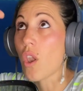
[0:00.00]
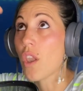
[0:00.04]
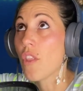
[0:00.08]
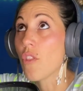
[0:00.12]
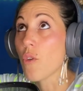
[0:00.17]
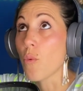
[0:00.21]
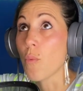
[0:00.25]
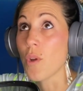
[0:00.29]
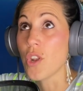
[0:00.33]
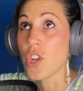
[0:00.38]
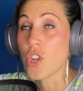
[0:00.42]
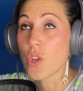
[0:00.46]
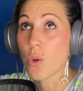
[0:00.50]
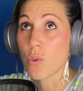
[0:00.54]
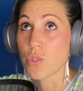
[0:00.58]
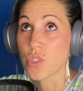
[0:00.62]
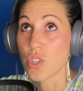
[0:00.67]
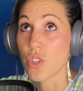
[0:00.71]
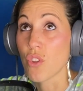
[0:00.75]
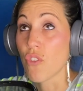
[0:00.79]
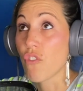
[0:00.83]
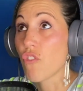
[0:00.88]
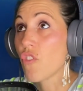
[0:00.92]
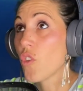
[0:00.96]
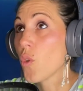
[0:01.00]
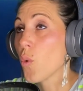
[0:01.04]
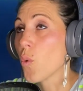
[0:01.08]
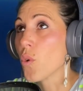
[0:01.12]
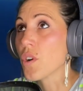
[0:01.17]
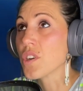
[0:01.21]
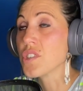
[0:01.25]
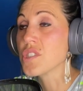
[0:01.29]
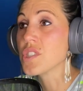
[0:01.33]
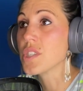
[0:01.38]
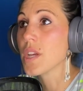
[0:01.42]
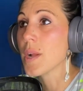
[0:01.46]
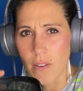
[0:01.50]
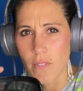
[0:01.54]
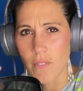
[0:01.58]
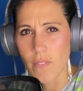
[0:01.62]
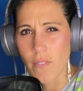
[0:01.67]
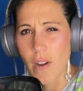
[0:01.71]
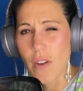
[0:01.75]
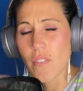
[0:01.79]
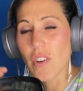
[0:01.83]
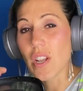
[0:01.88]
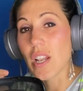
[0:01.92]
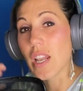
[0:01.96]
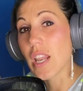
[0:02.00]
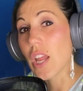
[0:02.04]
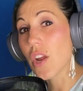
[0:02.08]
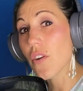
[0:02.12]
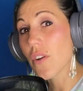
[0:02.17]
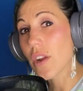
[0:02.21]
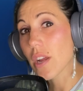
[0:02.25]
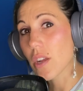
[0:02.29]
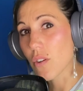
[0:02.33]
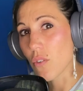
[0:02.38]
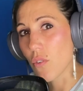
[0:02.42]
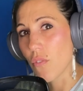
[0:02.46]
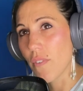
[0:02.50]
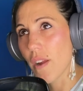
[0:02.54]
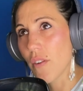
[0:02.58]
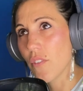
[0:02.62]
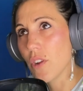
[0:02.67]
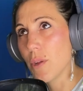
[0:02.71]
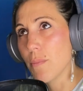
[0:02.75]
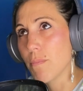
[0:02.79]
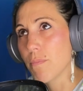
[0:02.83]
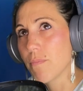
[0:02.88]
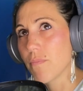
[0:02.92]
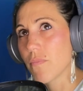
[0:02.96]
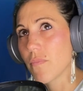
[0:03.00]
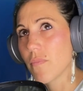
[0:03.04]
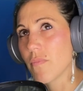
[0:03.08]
and the windows and the floors very lyrical very